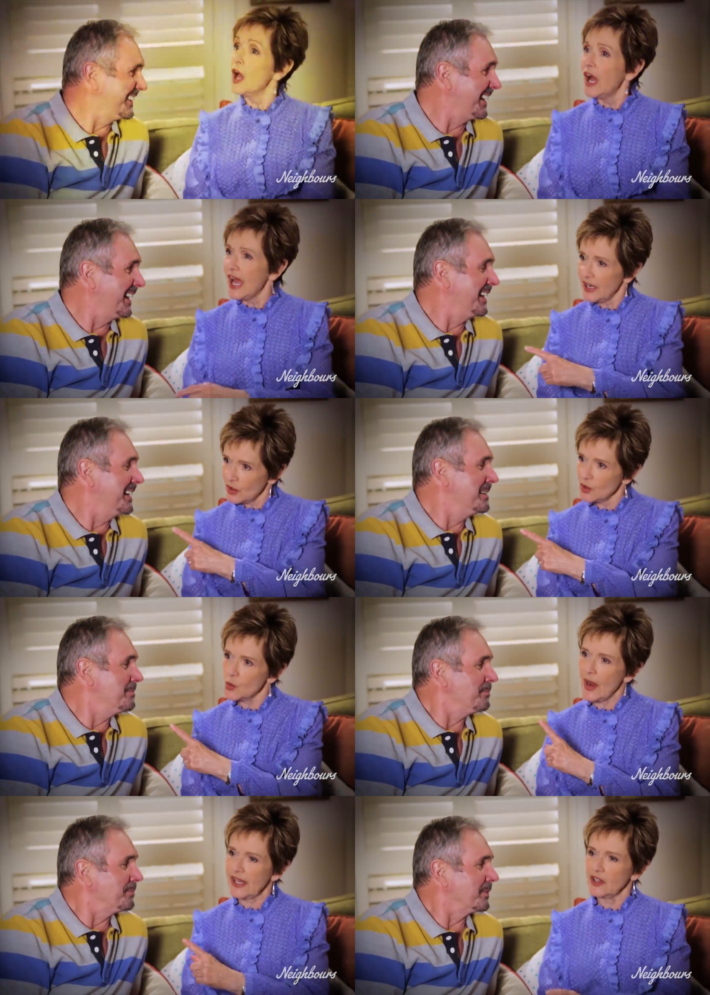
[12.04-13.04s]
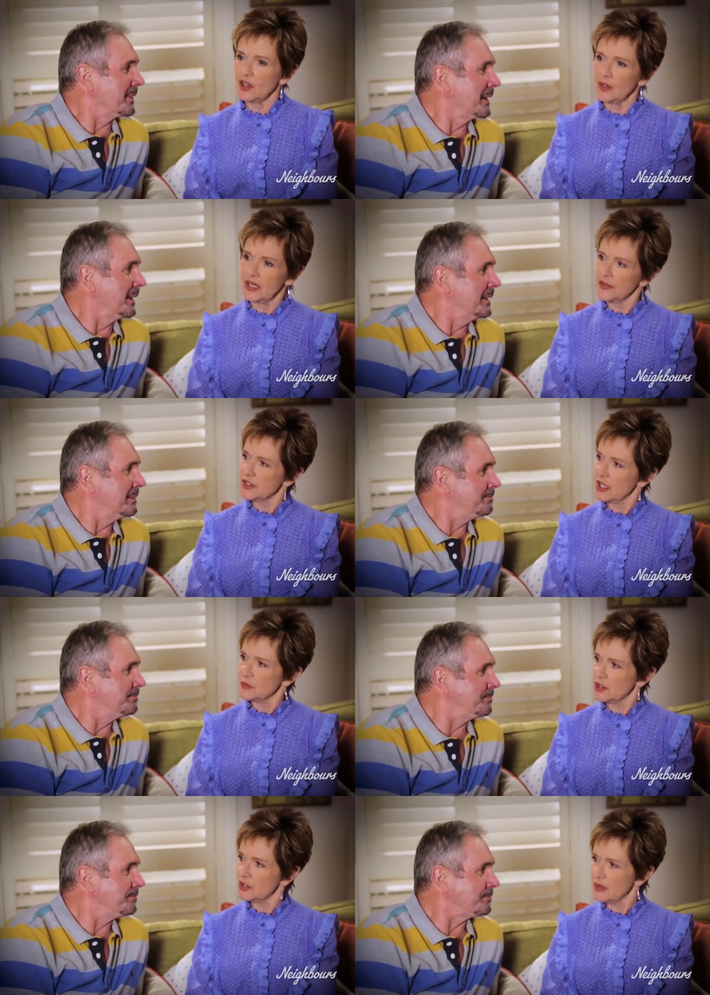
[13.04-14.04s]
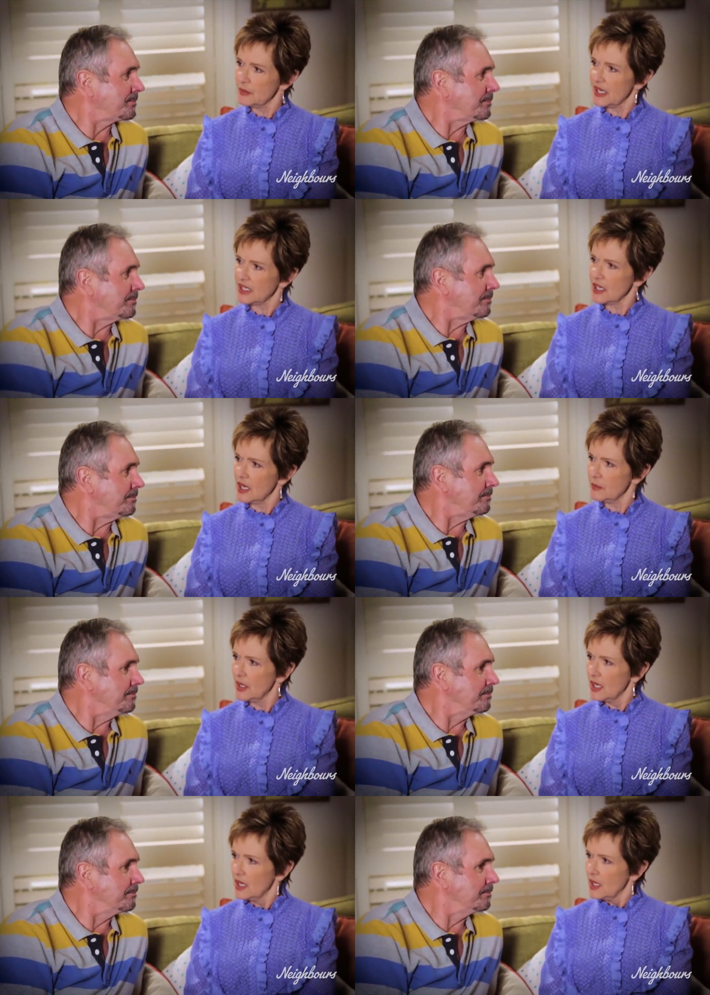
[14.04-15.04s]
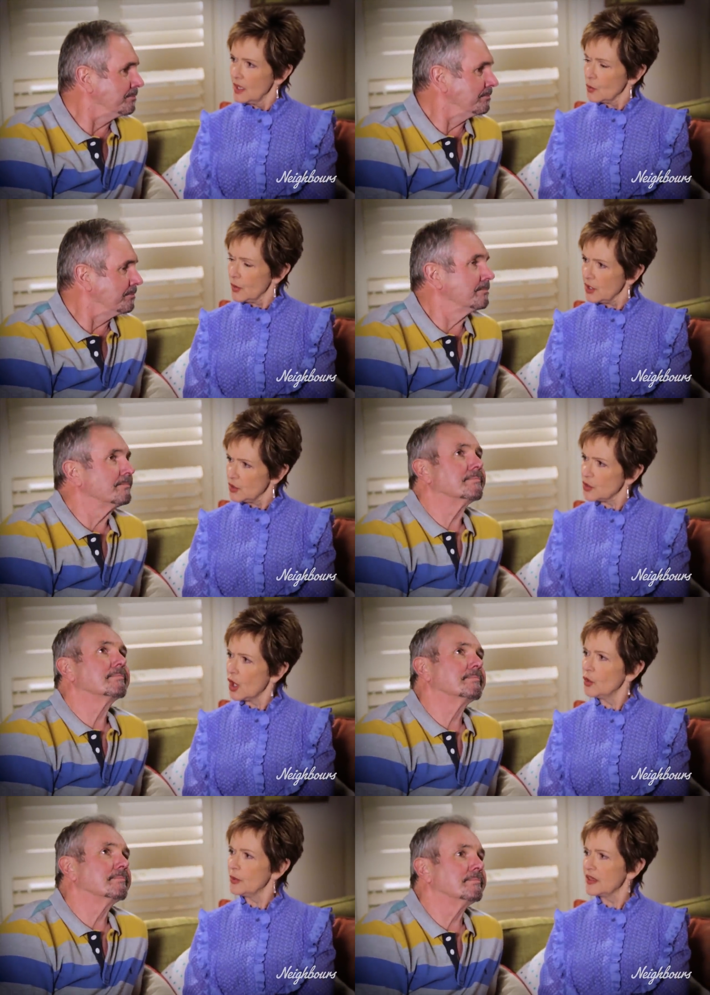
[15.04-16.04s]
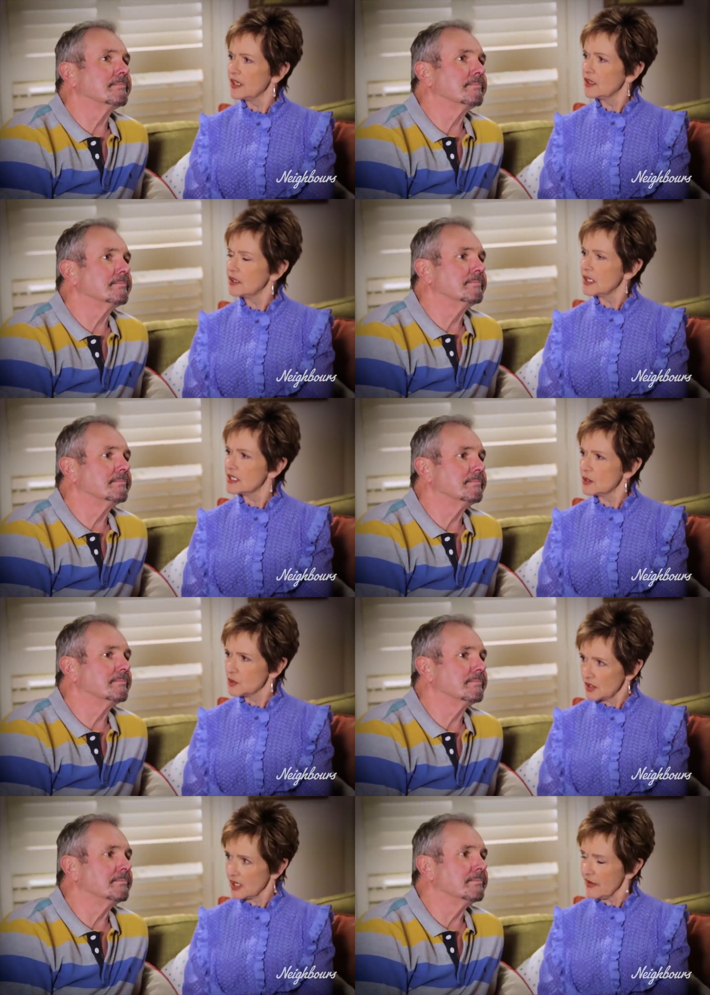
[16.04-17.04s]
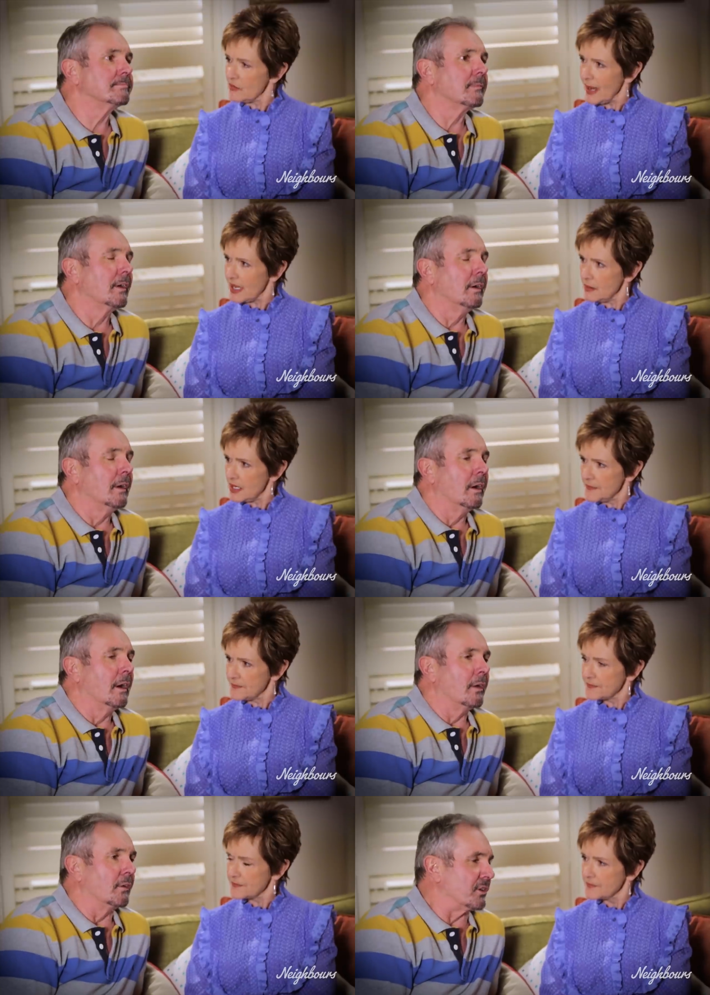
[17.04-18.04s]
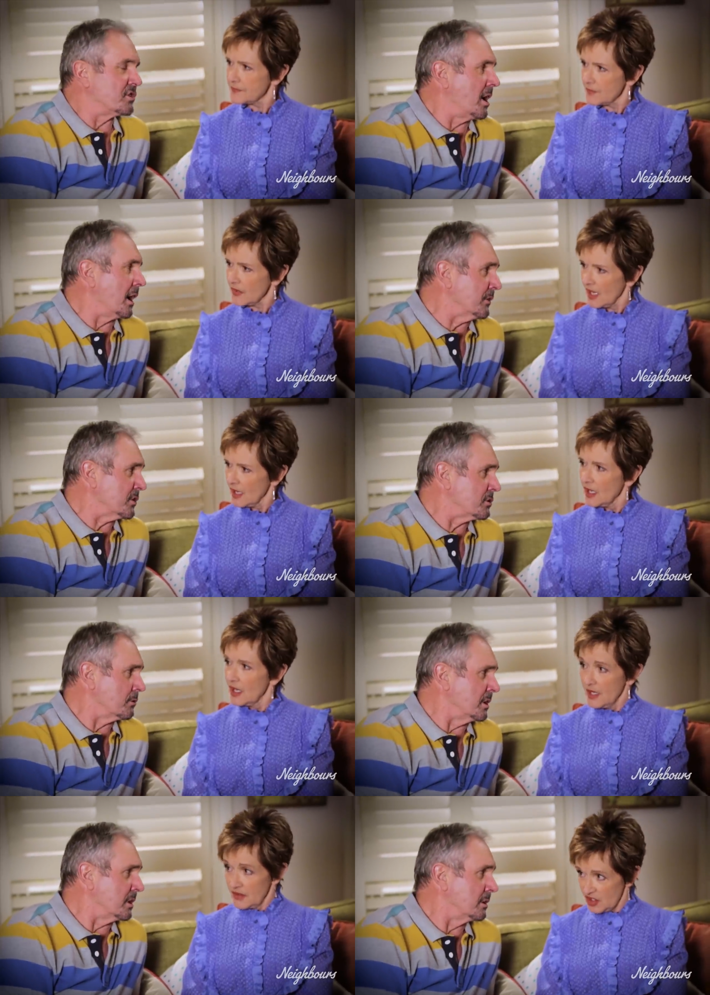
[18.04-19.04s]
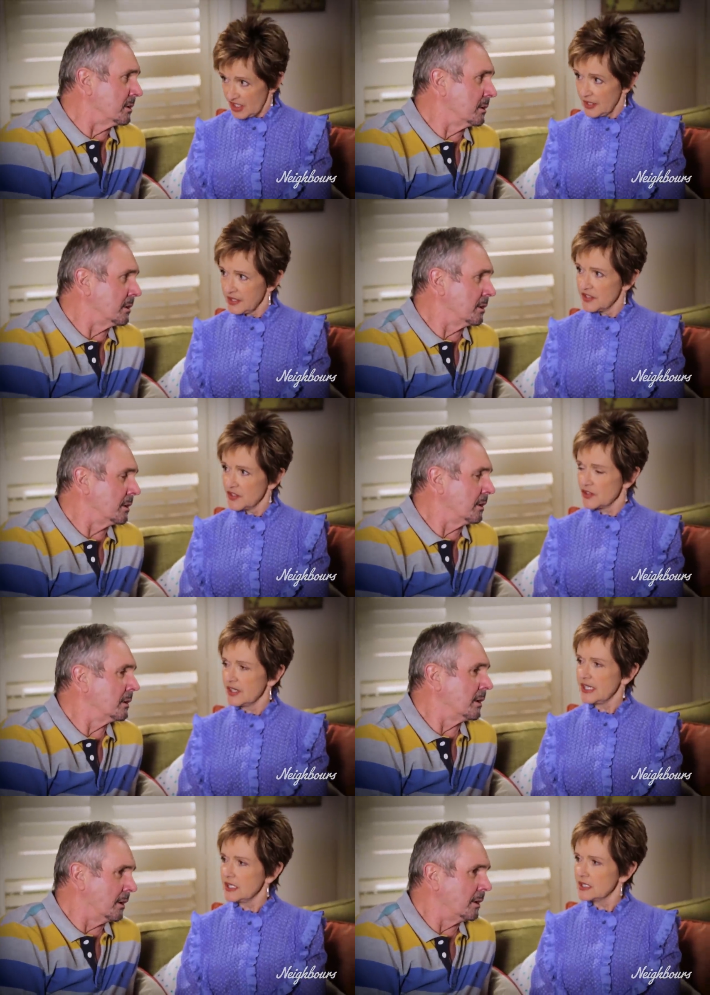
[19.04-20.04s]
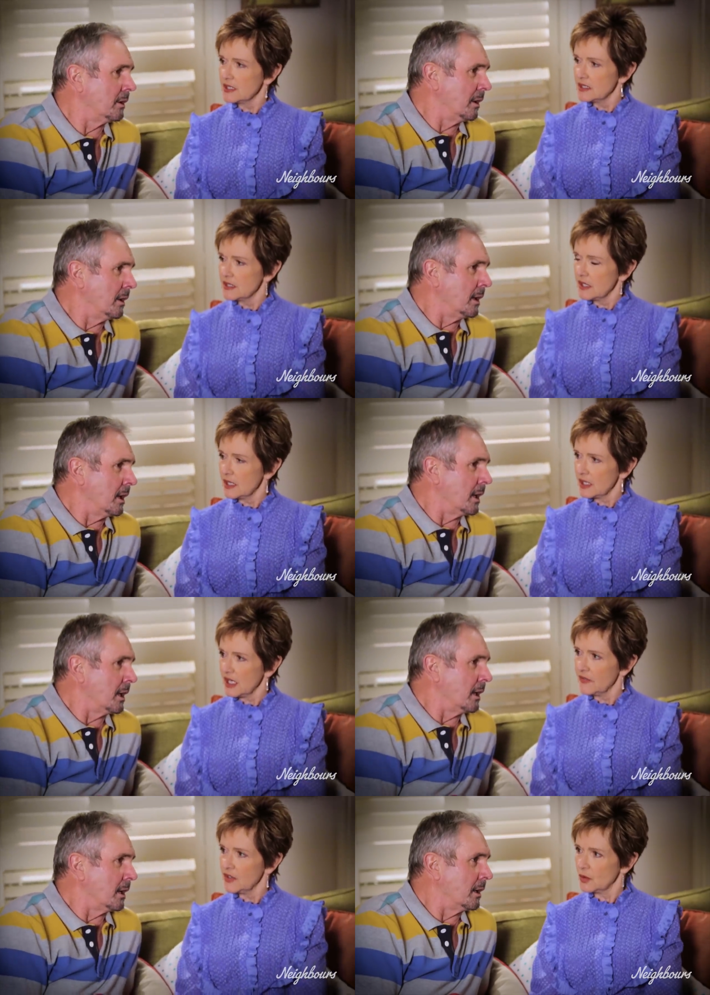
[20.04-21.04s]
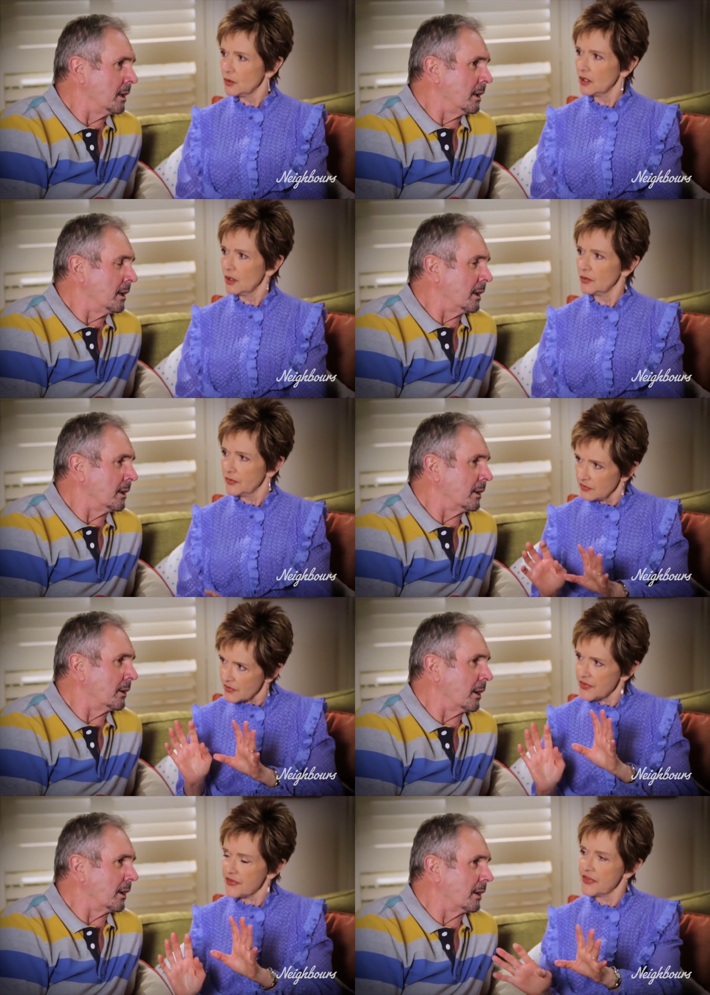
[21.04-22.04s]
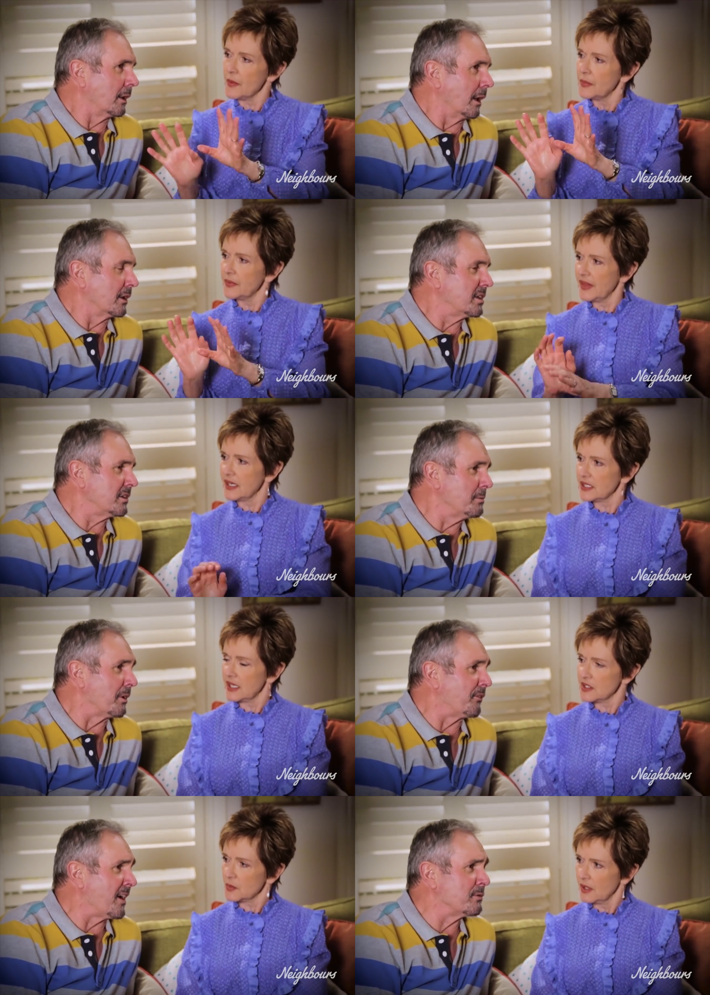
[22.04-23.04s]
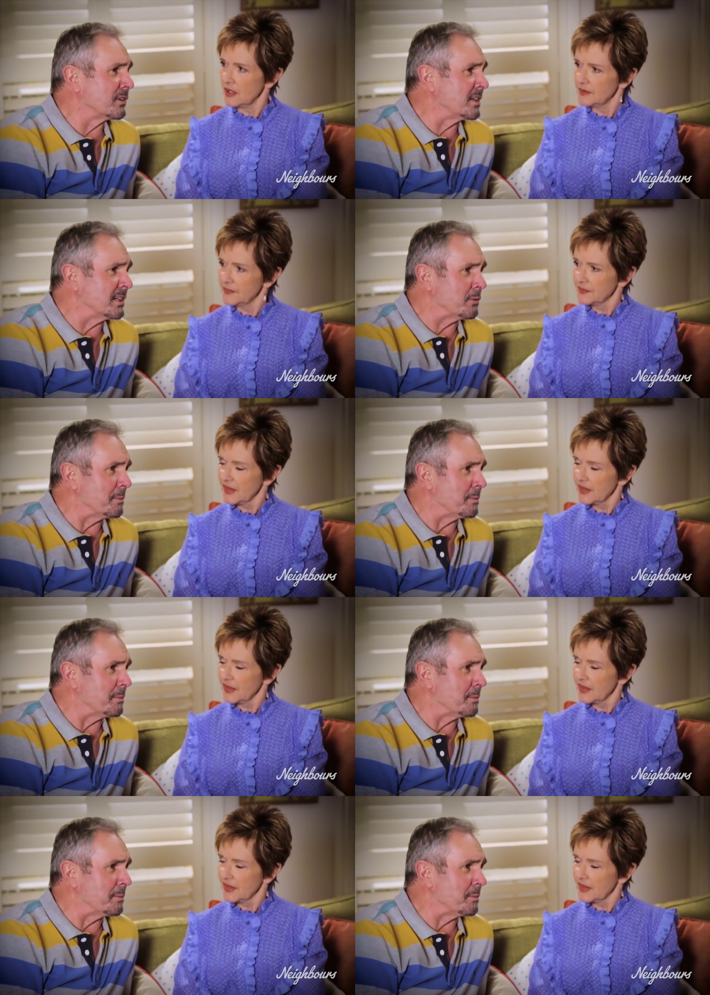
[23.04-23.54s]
Speaker 1: I had a good whack at you another time, too. Remember that time when you told me that Izzy was going to have a baby?
Speaker 2: The shout in the street.
Speaker 1: The shout in the street. And I gave you a good old thump.
Speaker 2: It's actually my favourite thing to